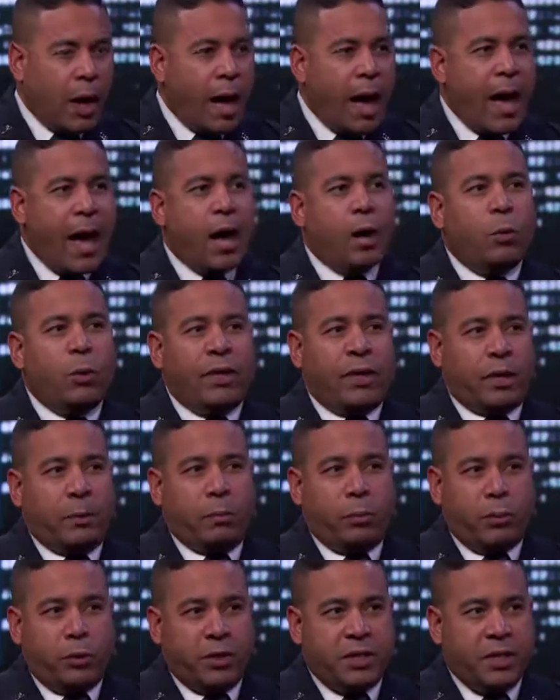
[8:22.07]
how we can
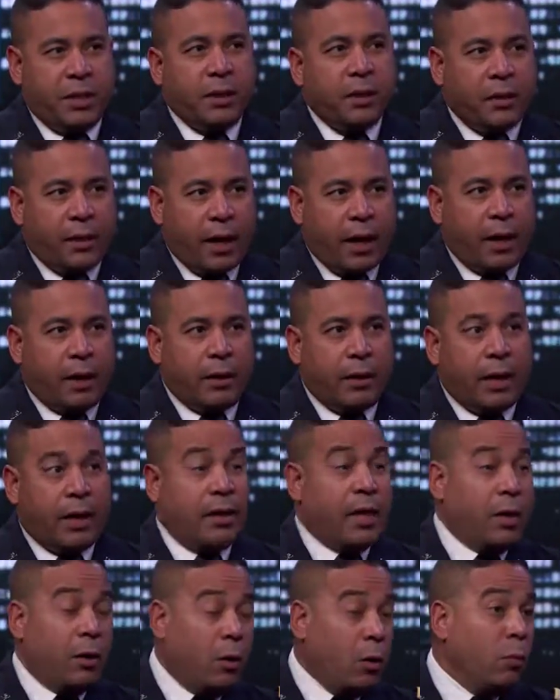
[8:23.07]
predict that and
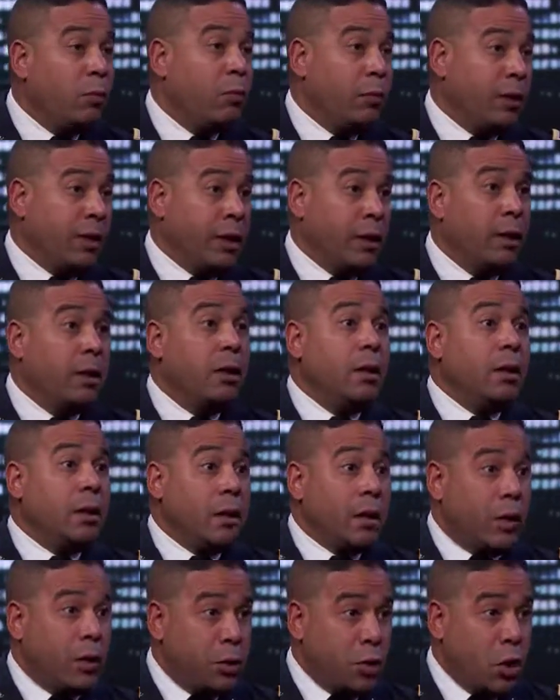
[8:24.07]
then hopefully
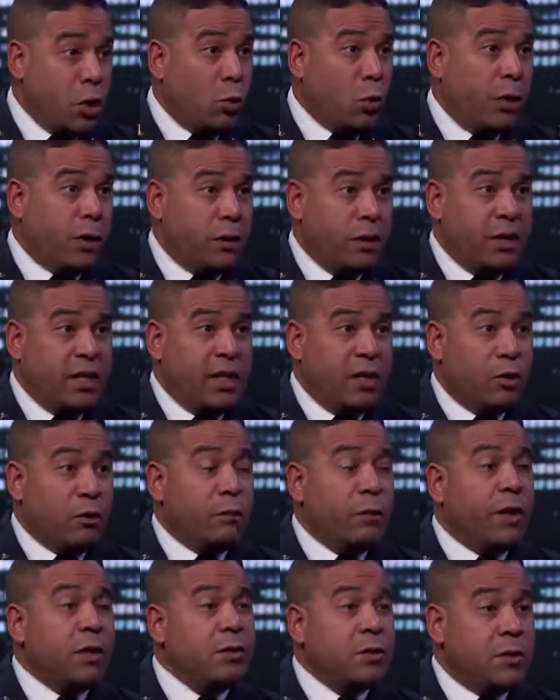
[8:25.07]
know what
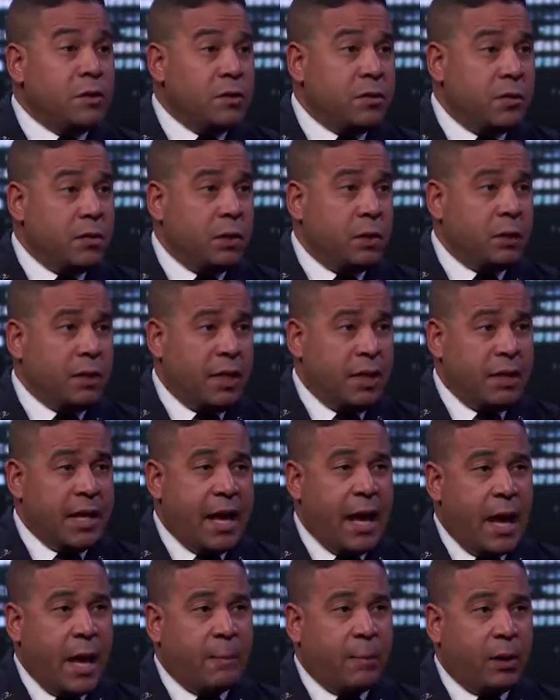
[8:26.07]
interventions need to
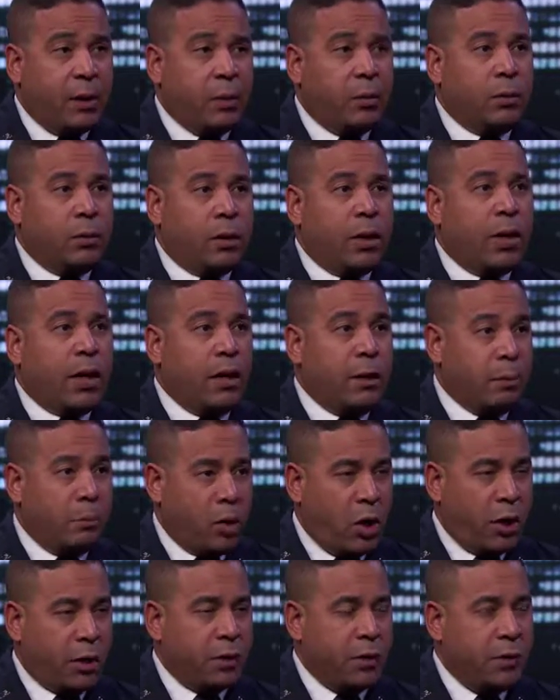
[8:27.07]
happen and
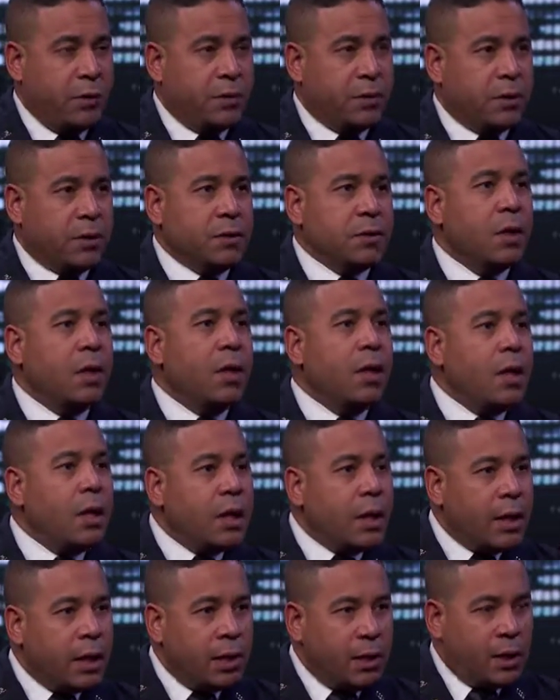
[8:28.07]
prognosis,
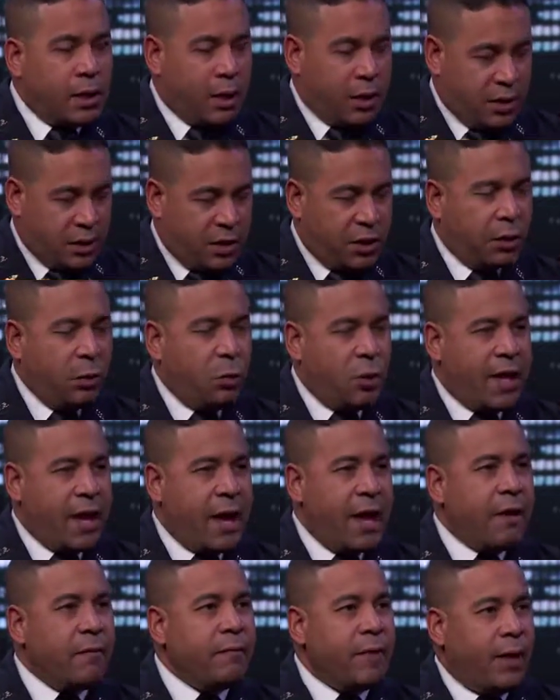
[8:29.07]
until we
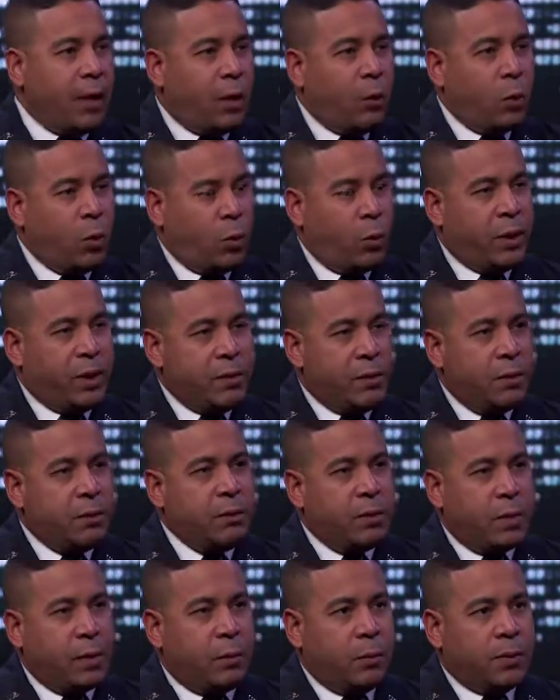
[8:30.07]
have that, what we do
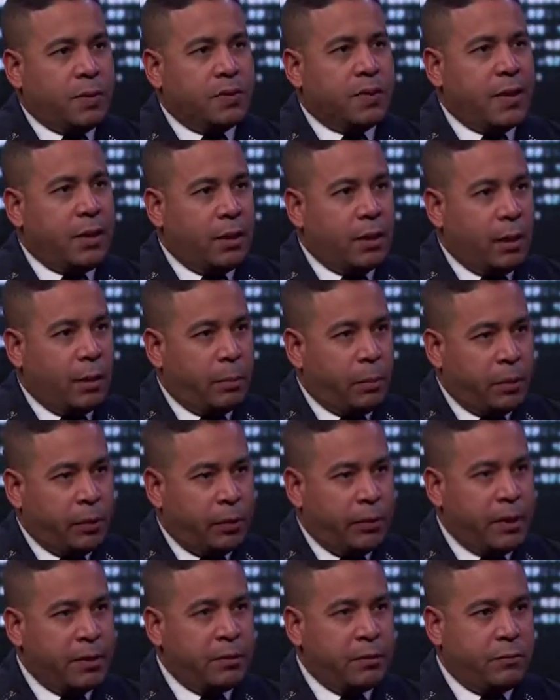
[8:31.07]
know is that a
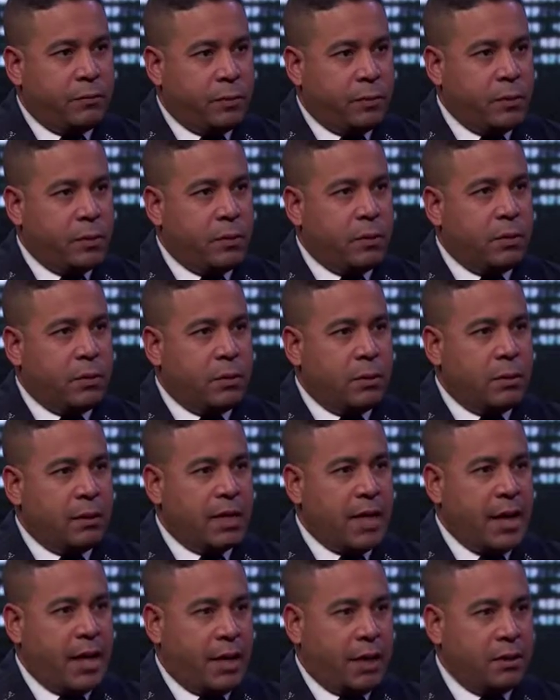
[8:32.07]
progressive return
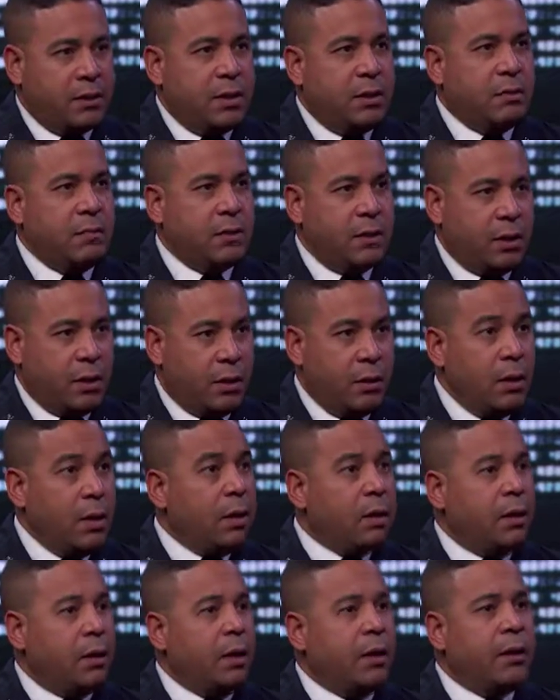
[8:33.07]
to activity,
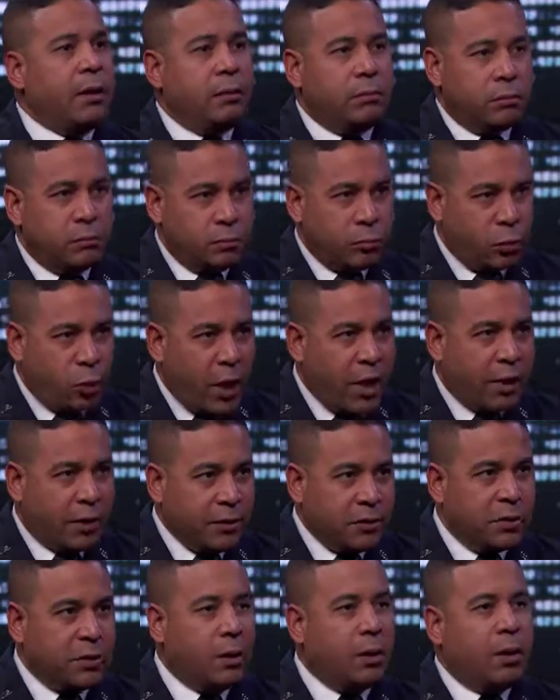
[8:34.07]
not a
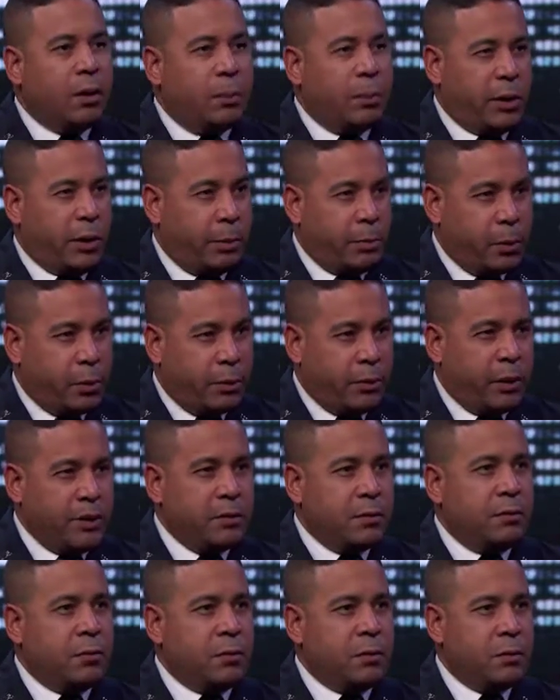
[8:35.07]
rest, but a
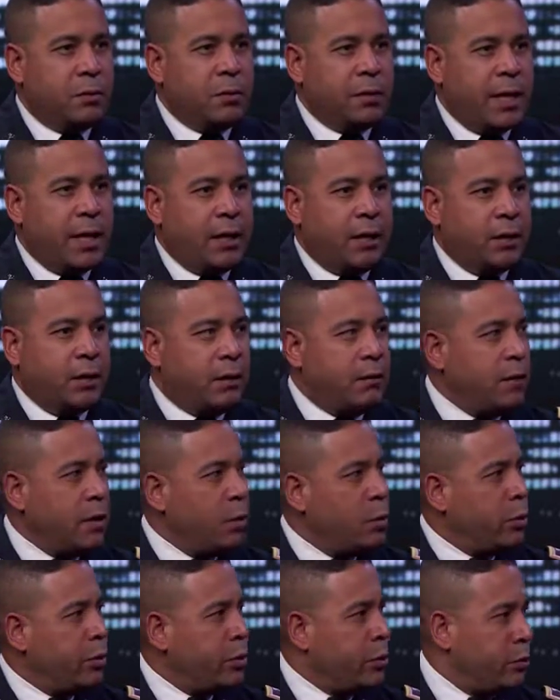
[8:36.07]
progressive return to activity
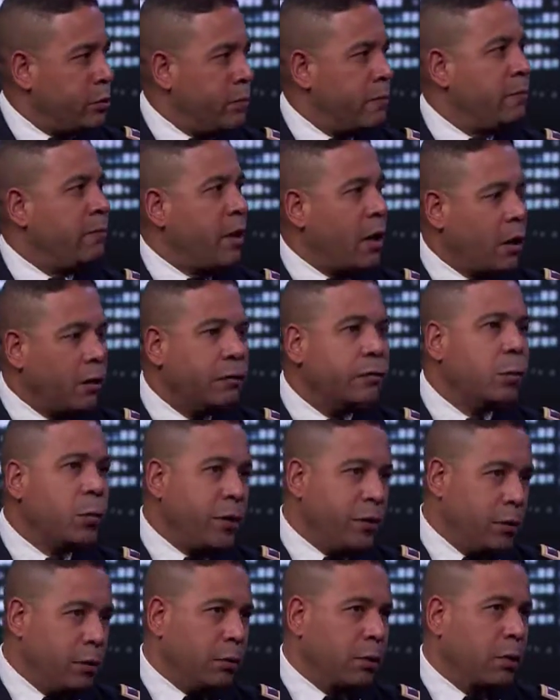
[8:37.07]
where you're involved with your